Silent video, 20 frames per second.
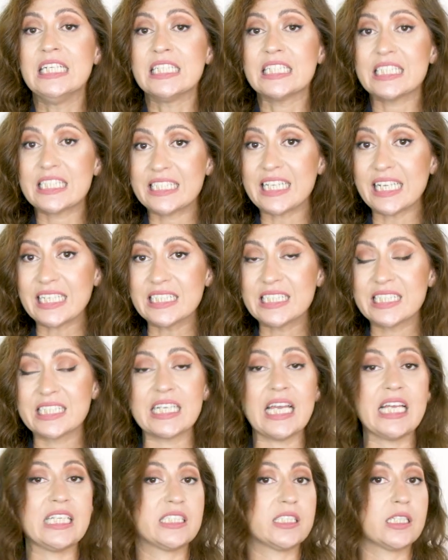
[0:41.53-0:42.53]
since
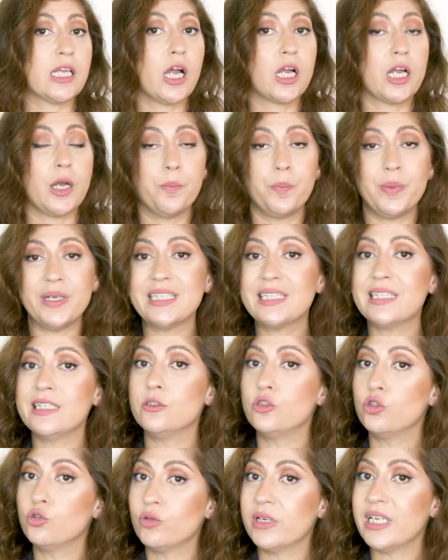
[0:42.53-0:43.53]
it's a completely
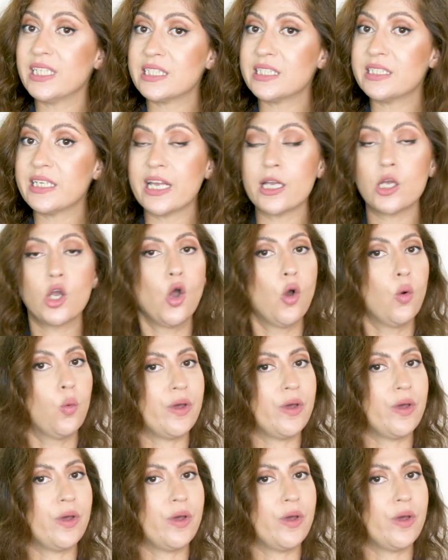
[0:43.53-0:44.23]
new listing